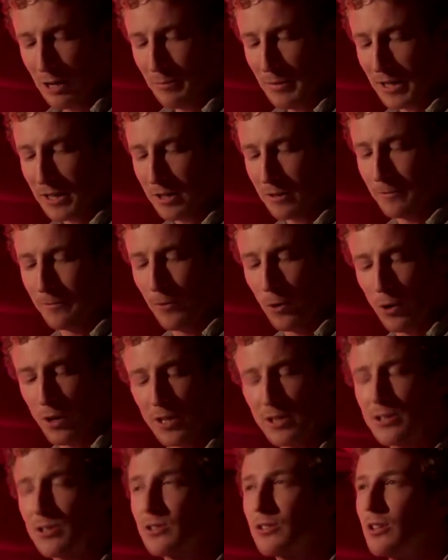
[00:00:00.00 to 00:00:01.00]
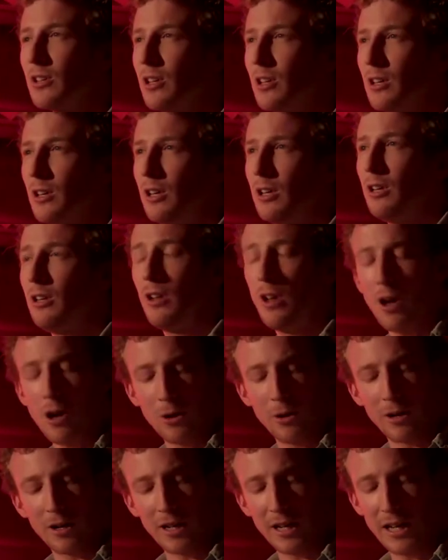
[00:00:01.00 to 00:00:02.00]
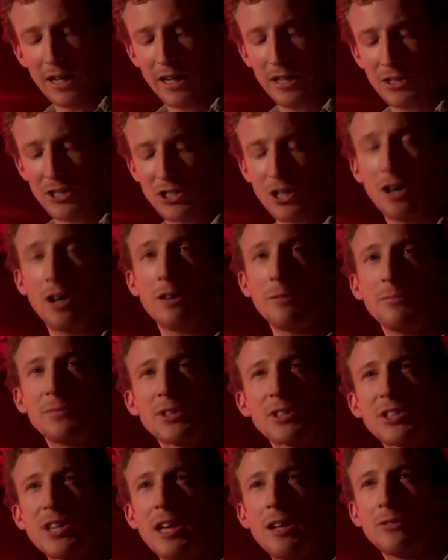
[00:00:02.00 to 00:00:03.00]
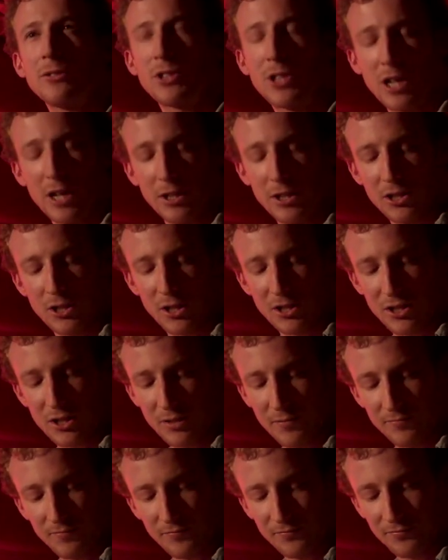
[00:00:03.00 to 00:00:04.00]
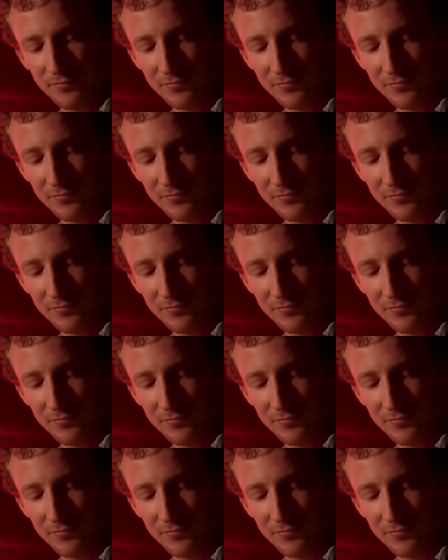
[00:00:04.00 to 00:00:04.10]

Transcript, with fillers: and make your voice lower each time the sound changes.